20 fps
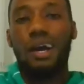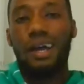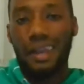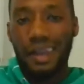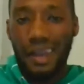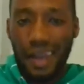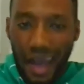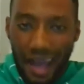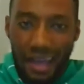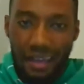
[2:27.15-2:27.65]

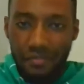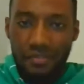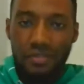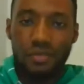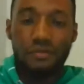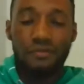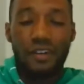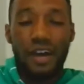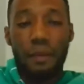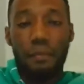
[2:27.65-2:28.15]

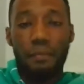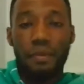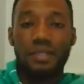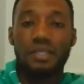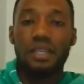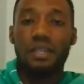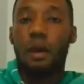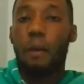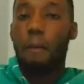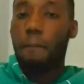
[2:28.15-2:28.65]

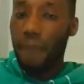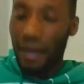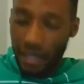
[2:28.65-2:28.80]
95% of